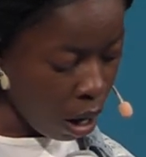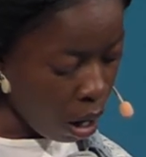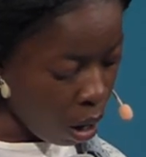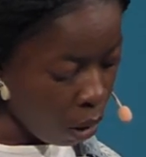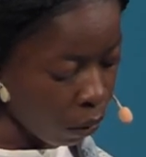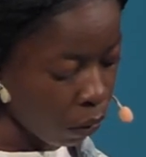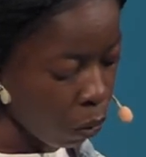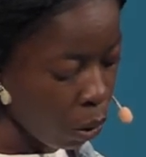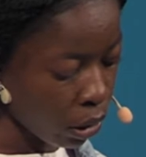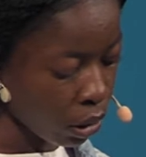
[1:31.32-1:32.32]
of
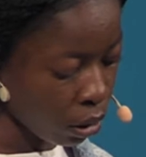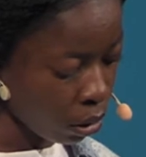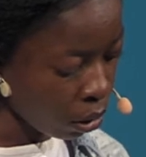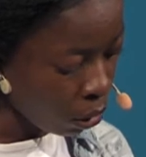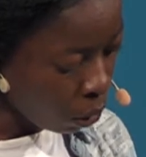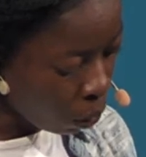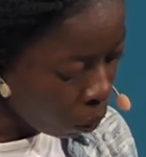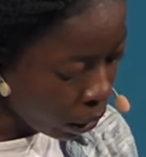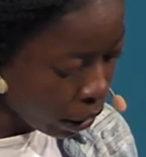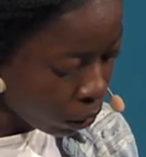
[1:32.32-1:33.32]
what
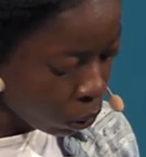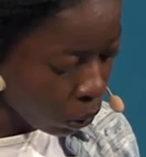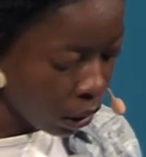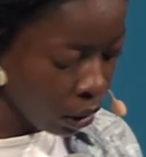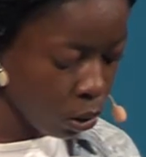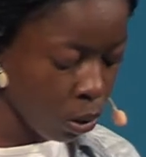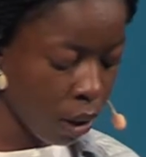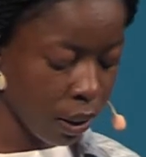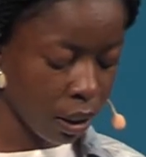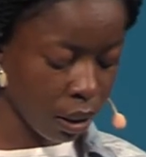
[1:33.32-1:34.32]
we are doing to
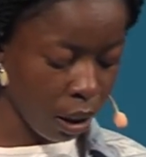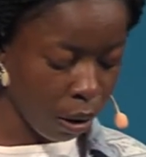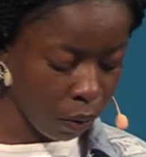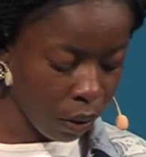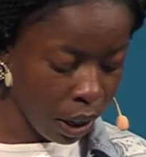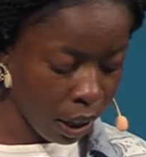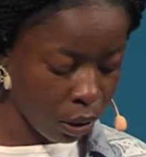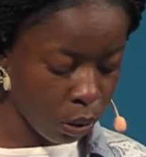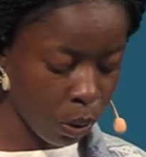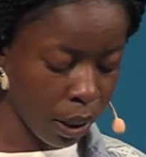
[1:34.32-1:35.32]
ourselves
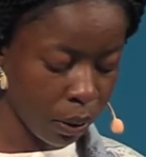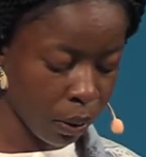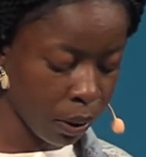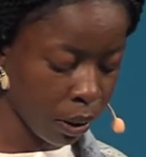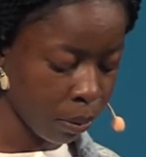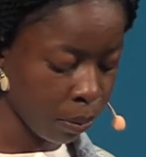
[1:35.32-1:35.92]
and to another.